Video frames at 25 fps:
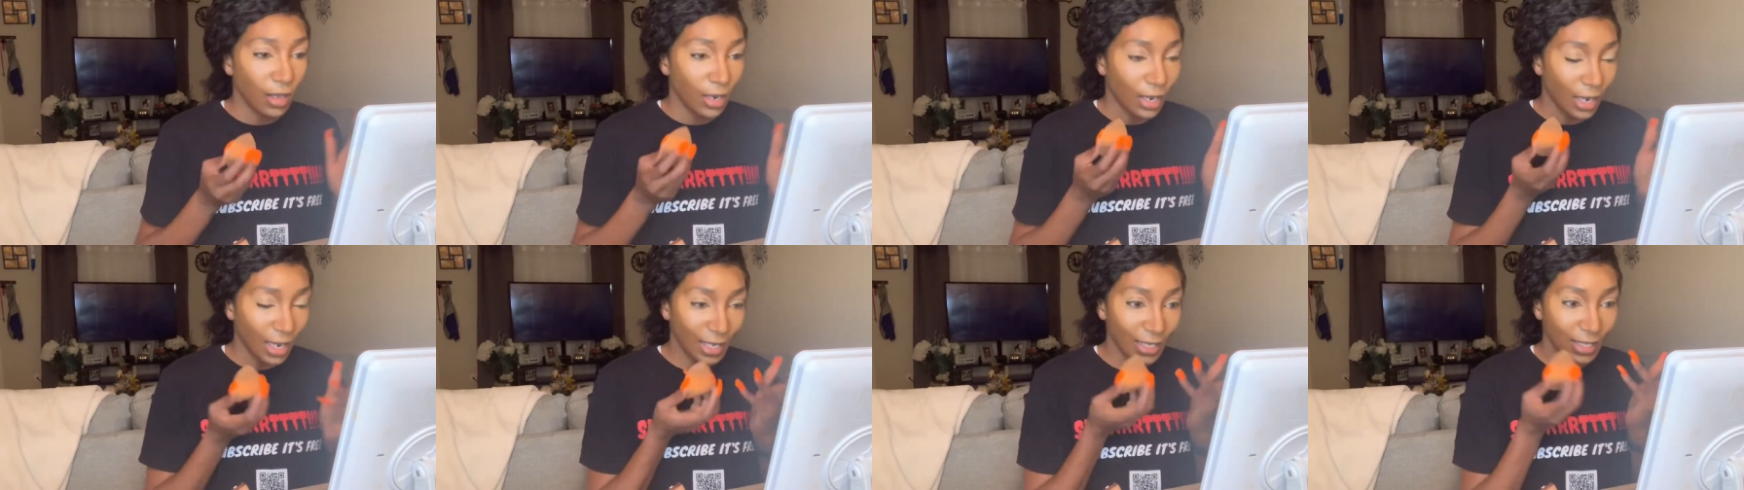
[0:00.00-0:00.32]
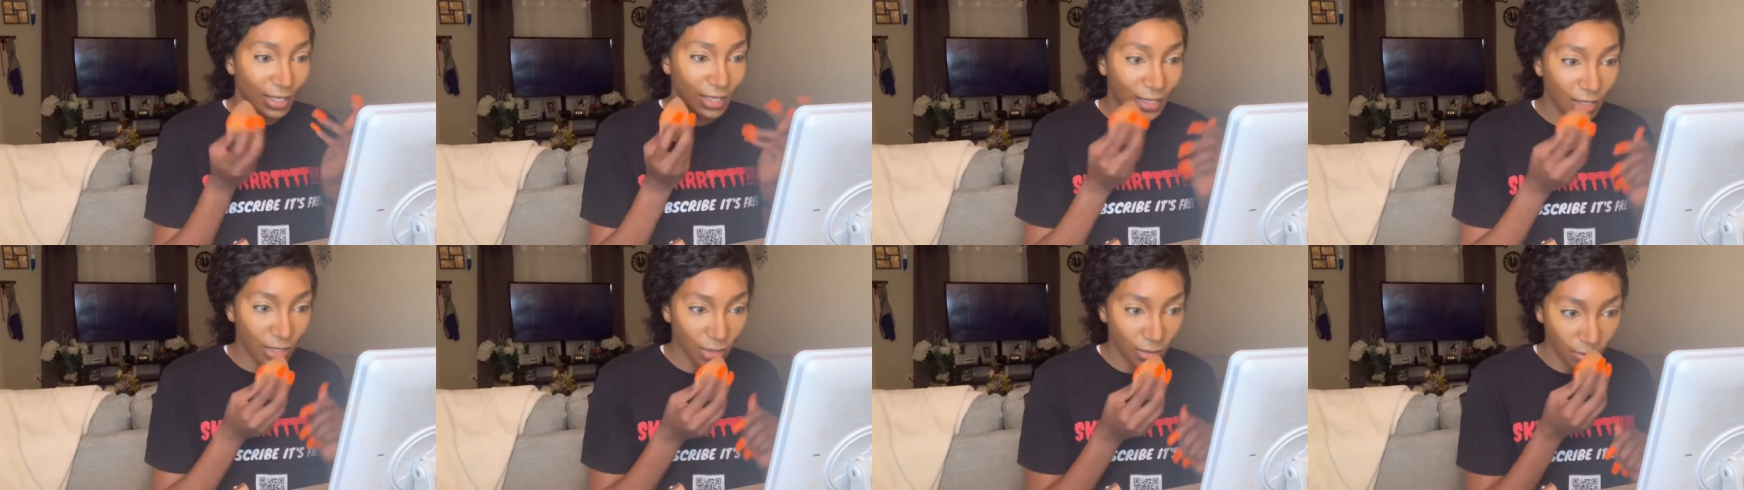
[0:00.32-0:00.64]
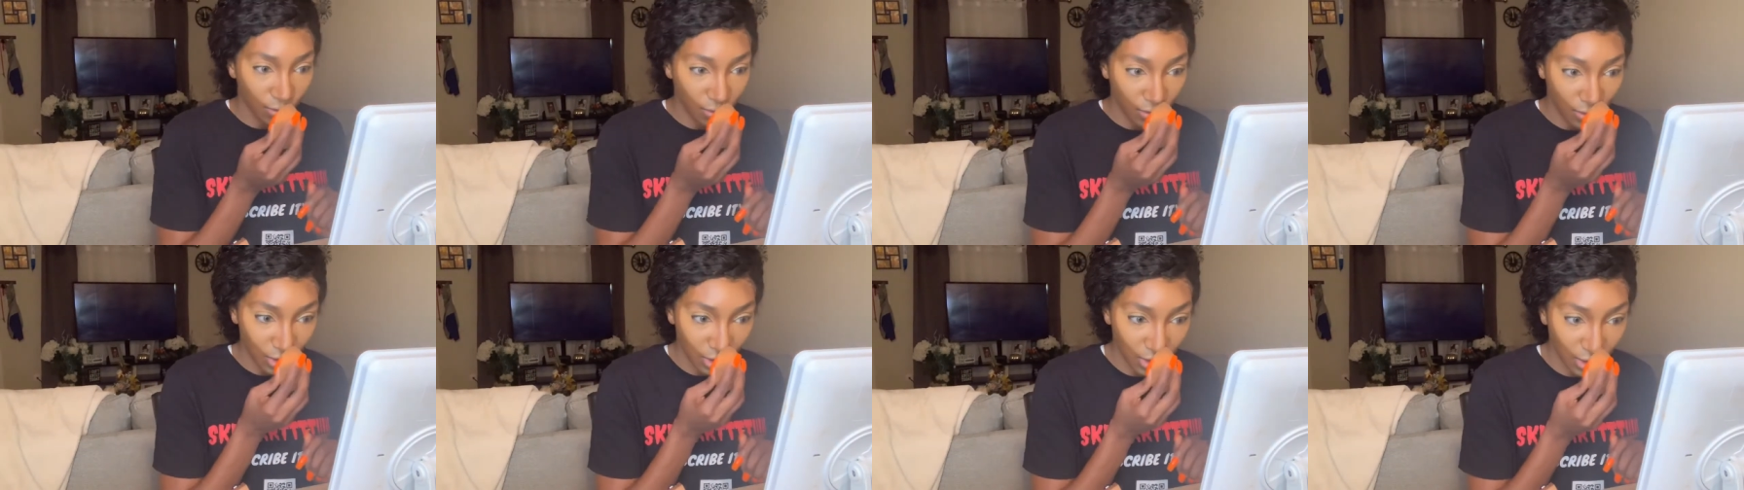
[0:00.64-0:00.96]
Like, this is,
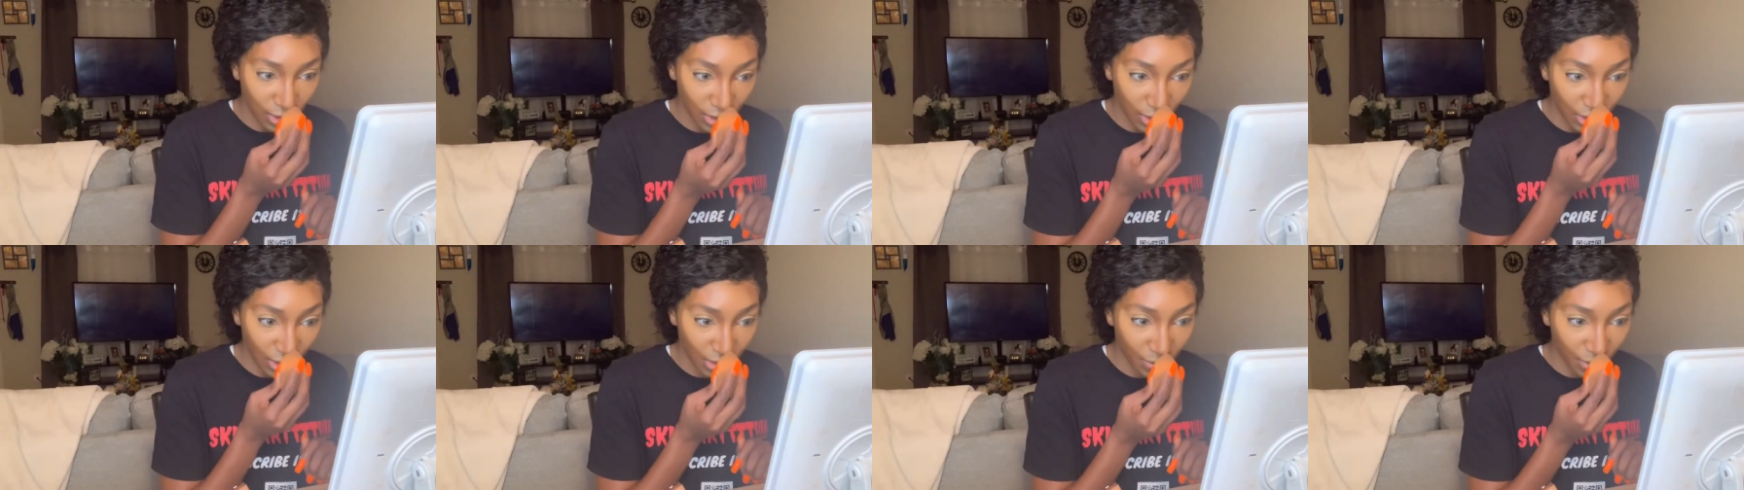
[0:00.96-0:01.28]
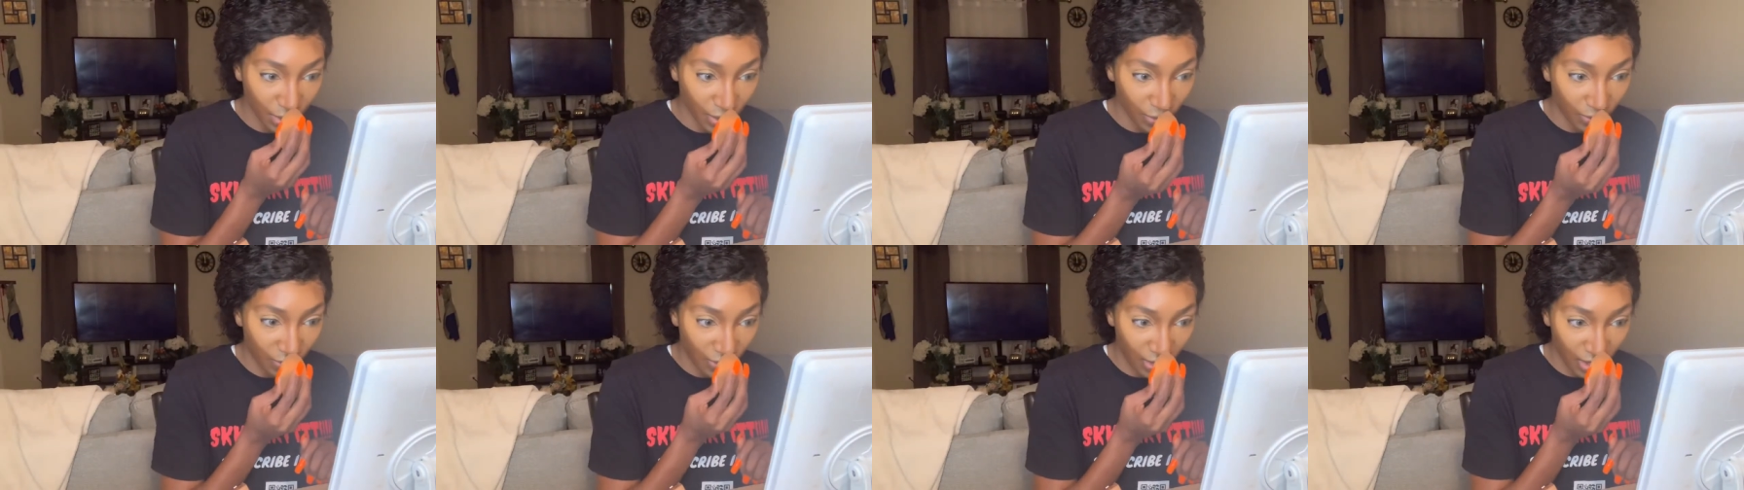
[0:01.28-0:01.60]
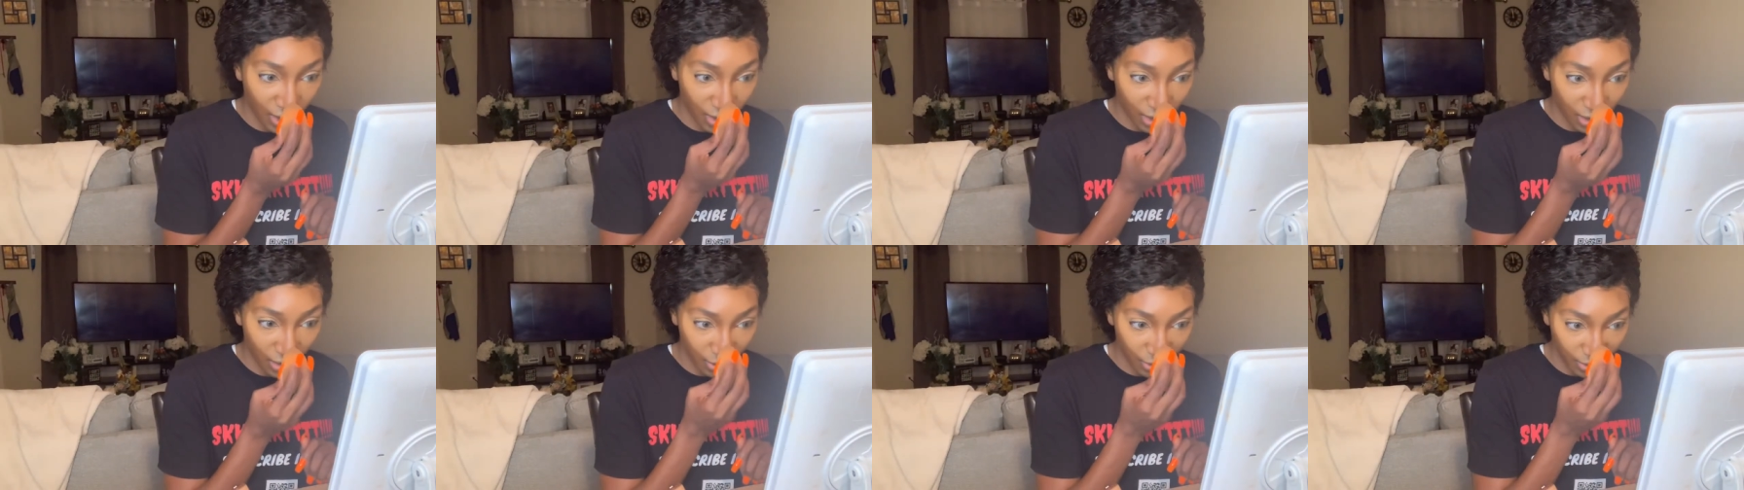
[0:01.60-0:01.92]
this be the
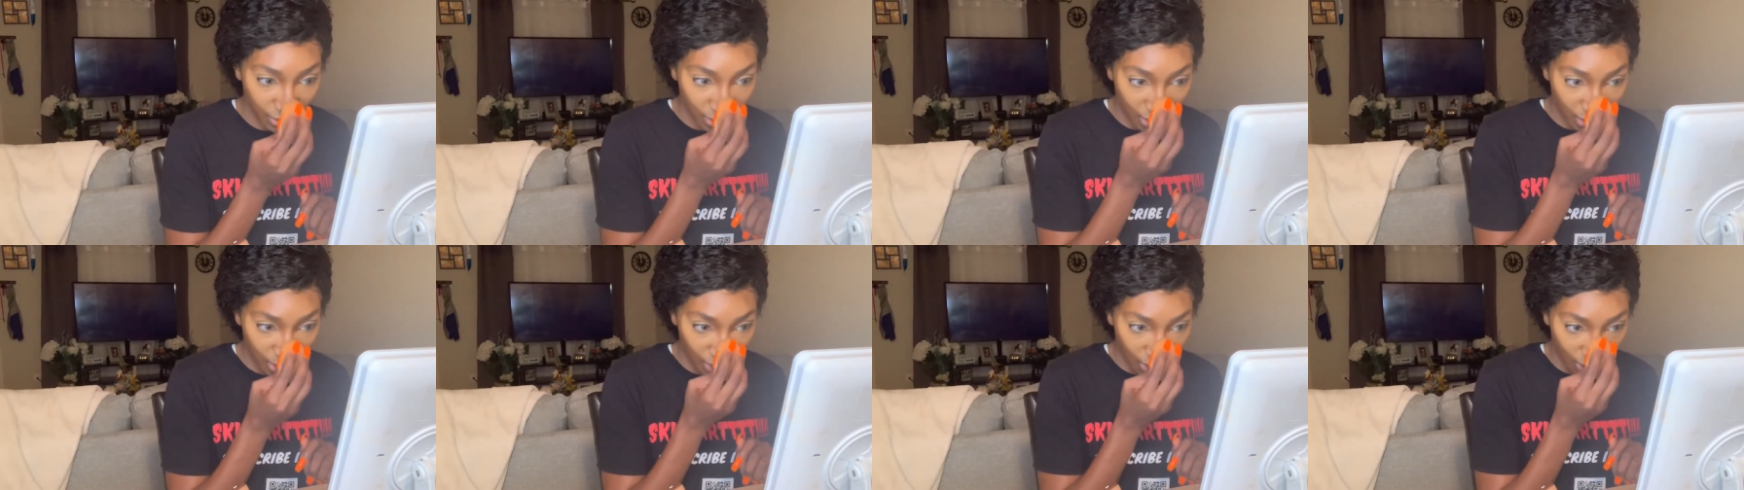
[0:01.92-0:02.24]
fuck ups.